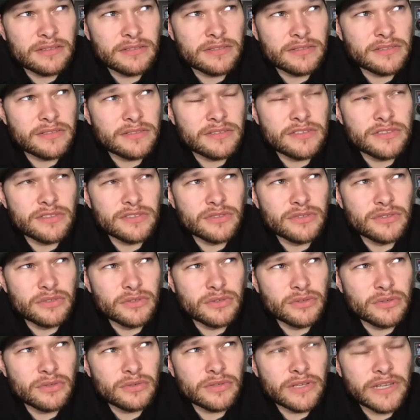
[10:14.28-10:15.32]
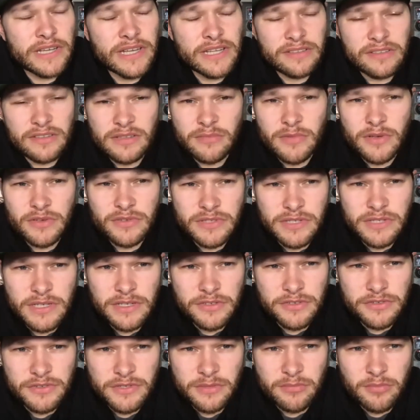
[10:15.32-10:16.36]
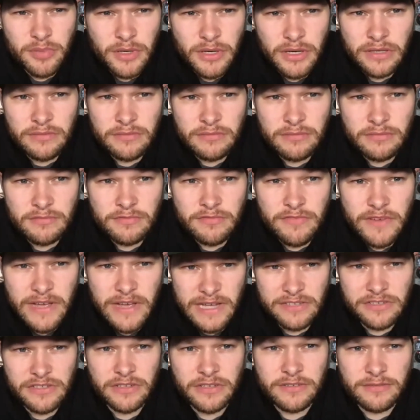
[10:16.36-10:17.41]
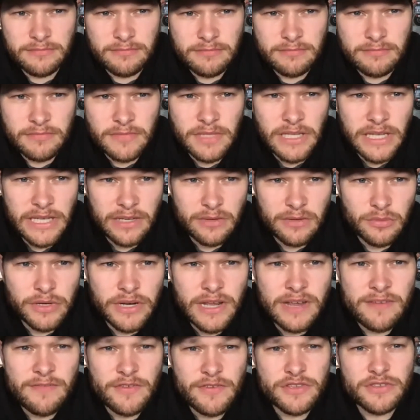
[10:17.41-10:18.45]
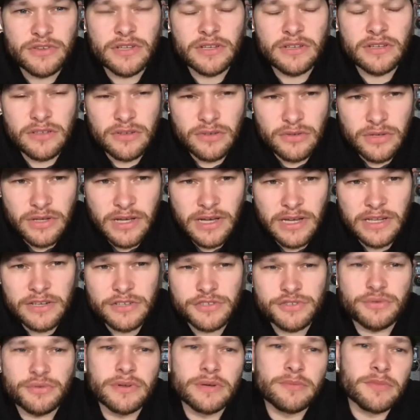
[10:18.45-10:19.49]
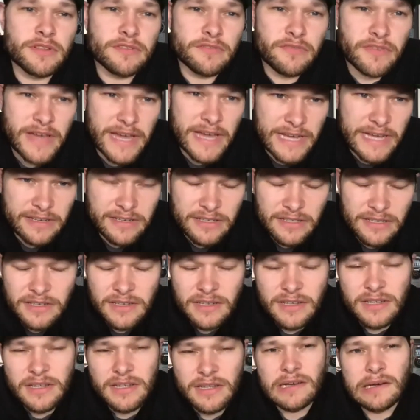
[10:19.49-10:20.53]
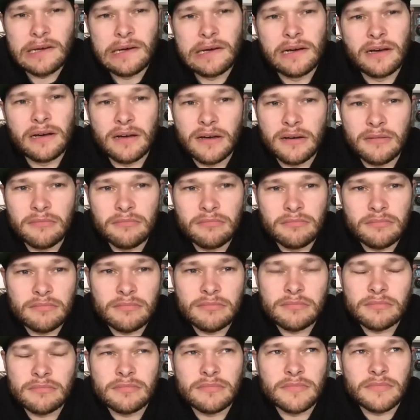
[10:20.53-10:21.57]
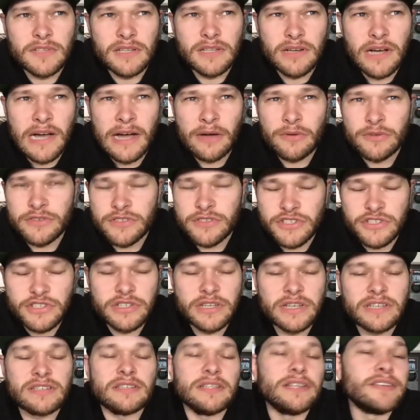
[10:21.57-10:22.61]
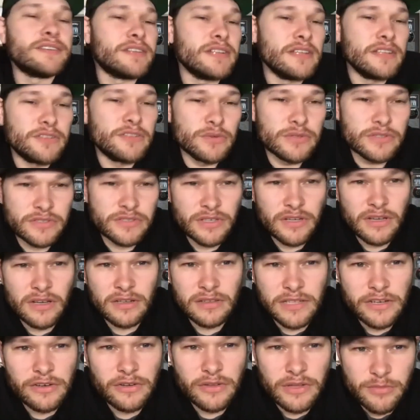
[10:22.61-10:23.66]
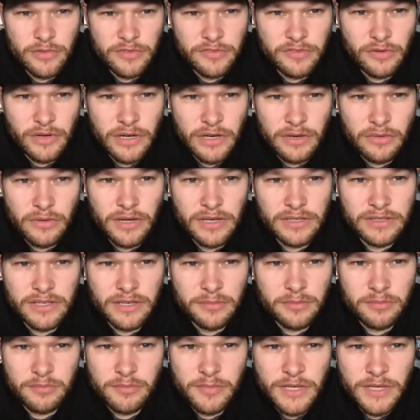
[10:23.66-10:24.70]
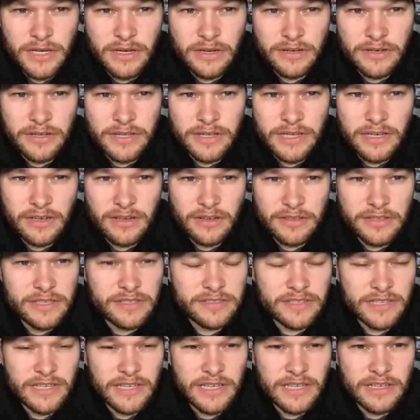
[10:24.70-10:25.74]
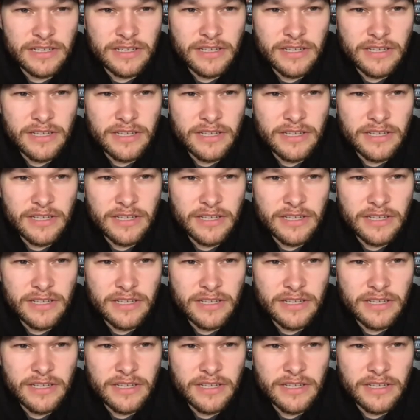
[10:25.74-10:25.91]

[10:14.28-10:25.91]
to get to the most interesting part faster. Like whatever you can do to kind of trim the fat. I was just listening to a song literally before I walked up here to get on this, and